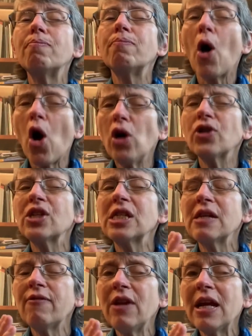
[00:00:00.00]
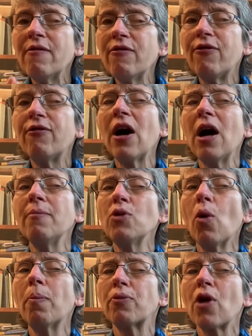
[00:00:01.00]
positively affirm
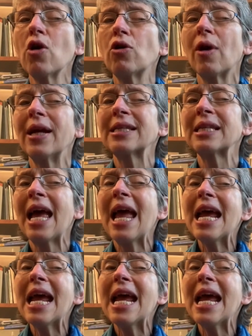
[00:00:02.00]
your progress